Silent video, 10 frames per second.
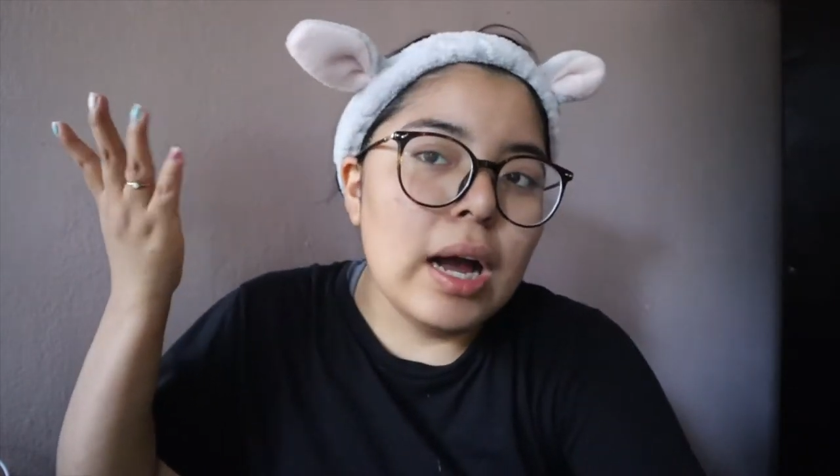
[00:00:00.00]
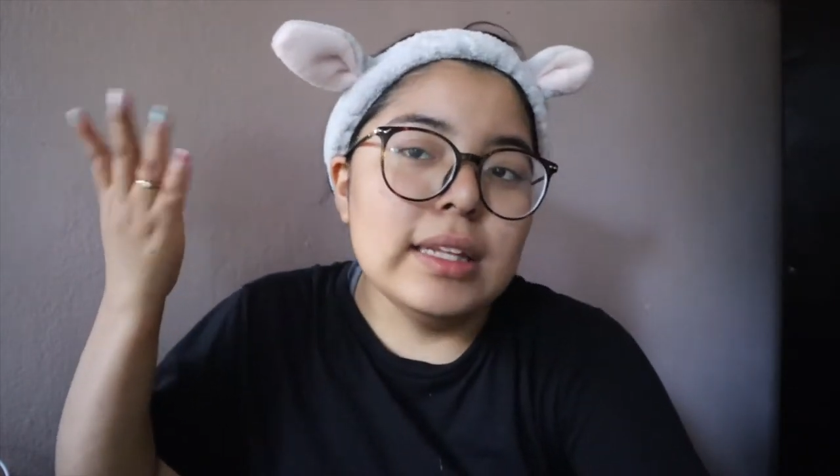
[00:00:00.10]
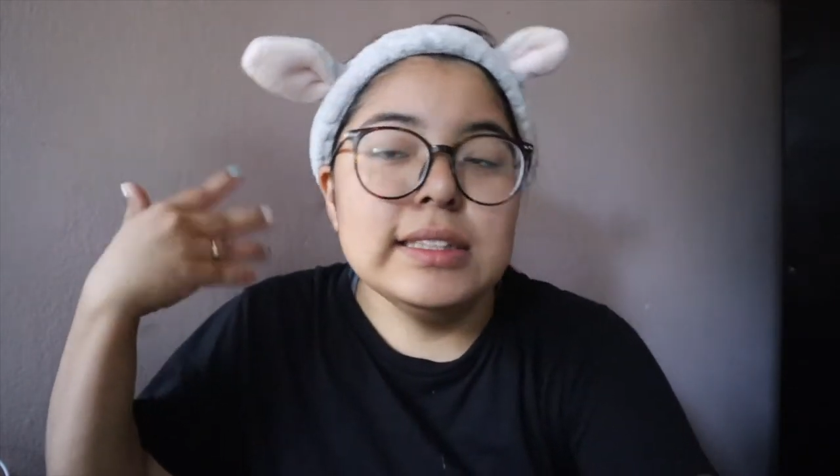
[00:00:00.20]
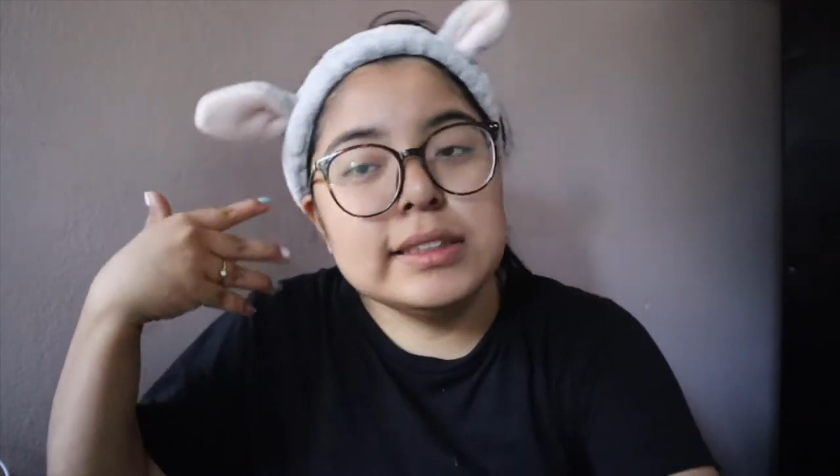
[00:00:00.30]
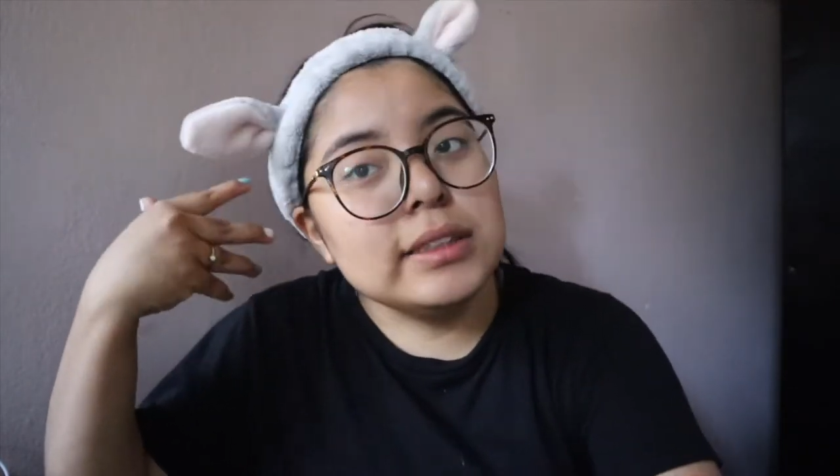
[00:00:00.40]
at
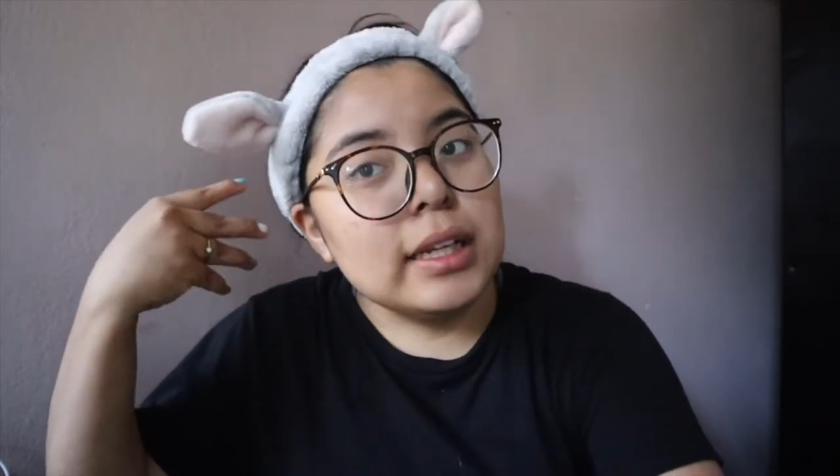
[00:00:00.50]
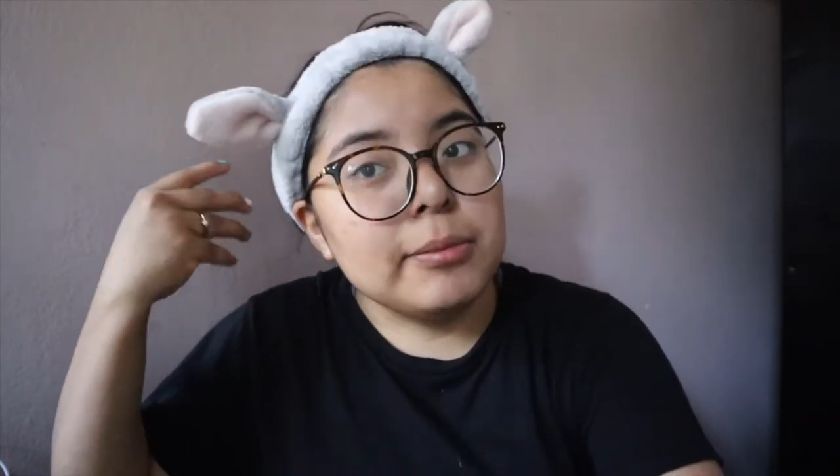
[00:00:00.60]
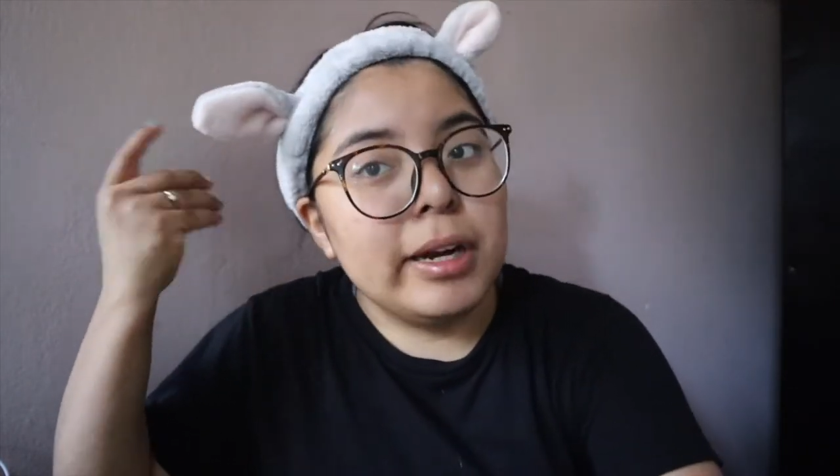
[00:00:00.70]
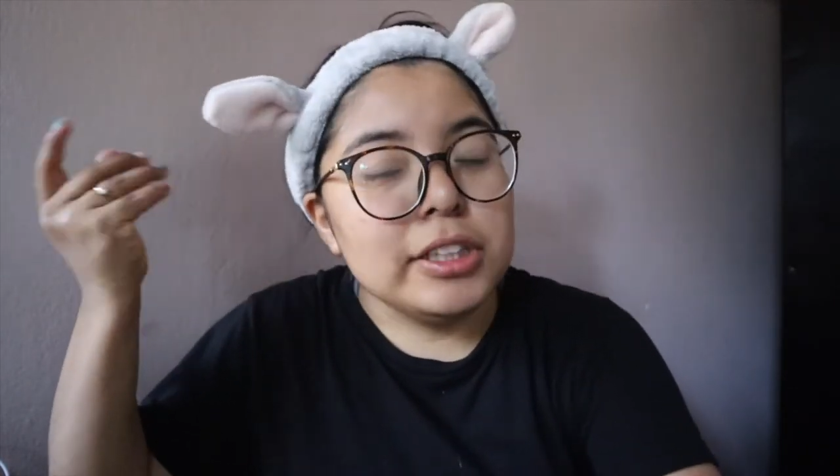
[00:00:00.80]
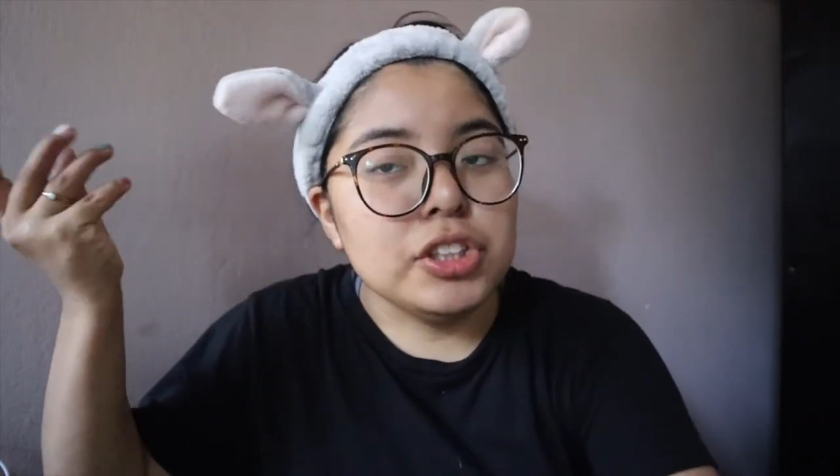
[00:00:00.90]
least like
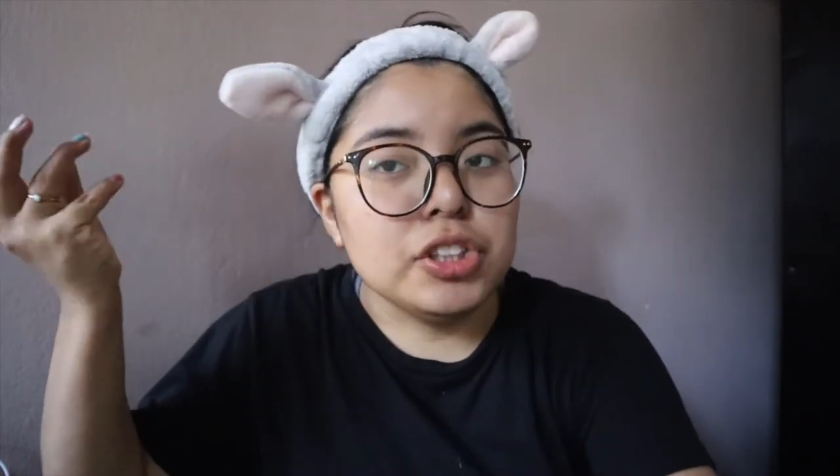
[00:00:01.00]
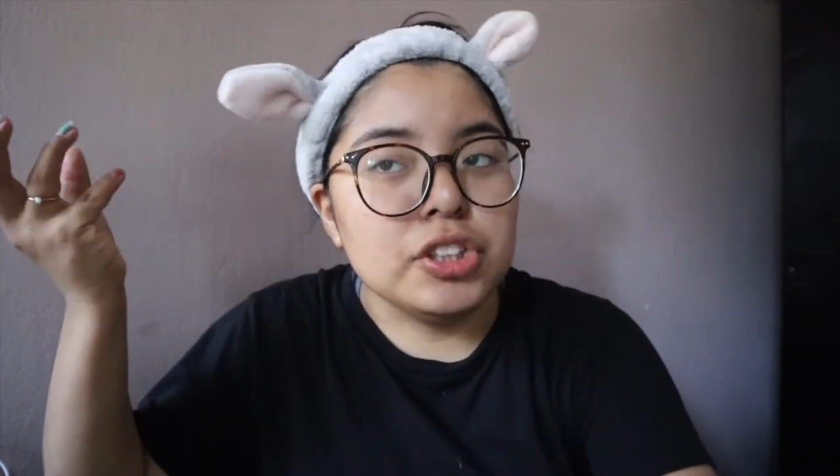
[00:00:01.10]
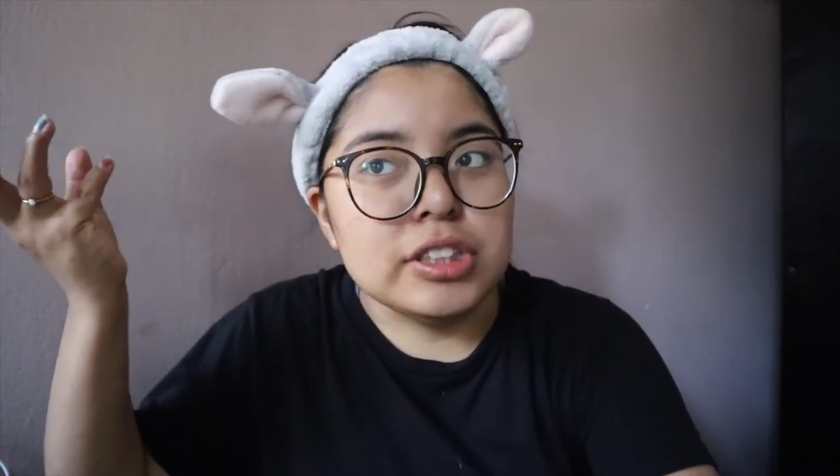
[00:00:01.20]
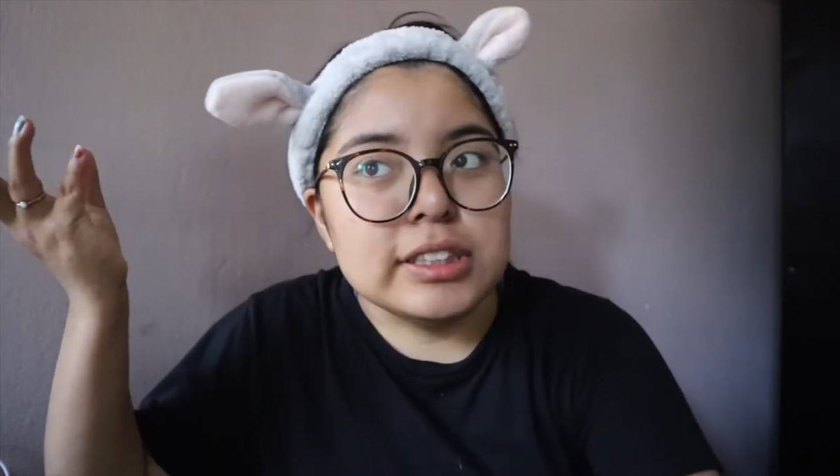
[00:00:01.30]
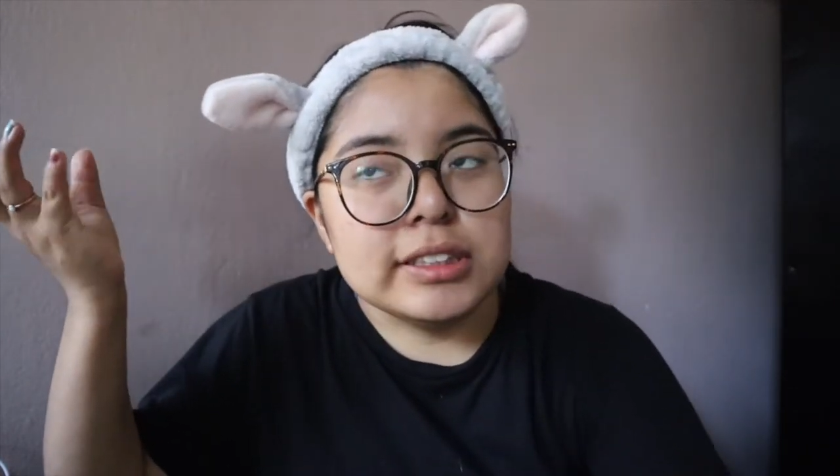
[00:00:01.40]
my
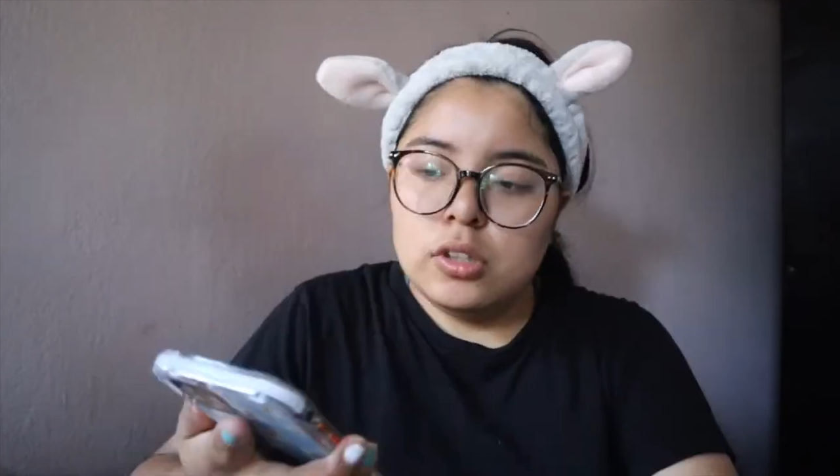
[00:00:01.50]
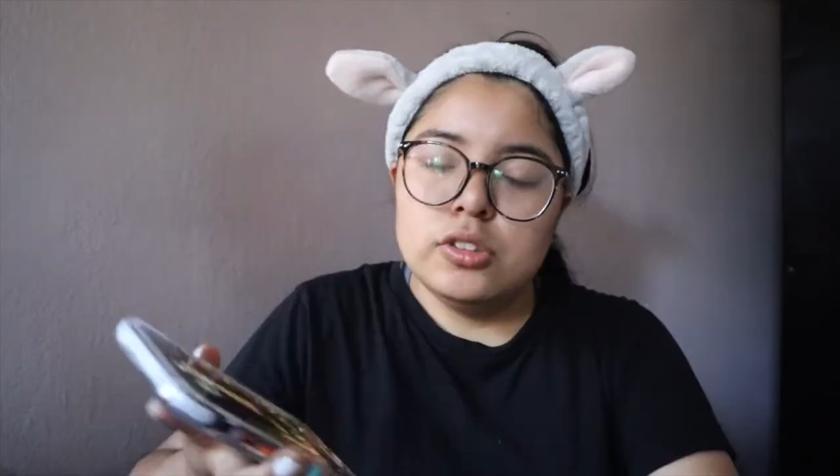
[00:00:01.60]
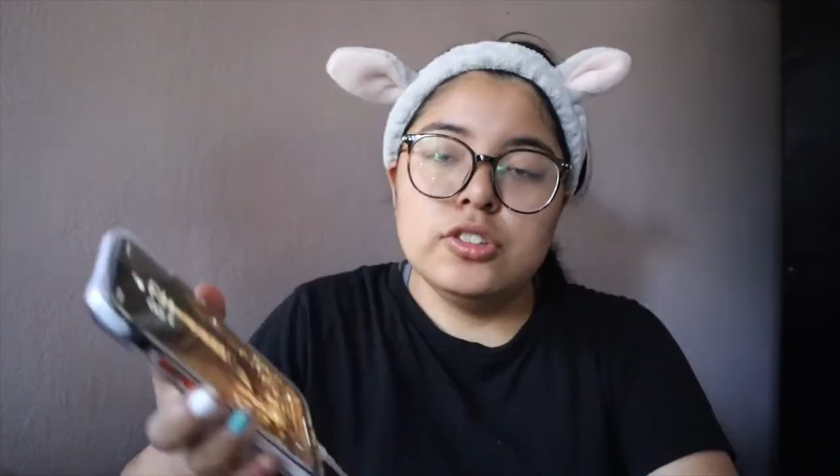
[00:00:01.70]
church is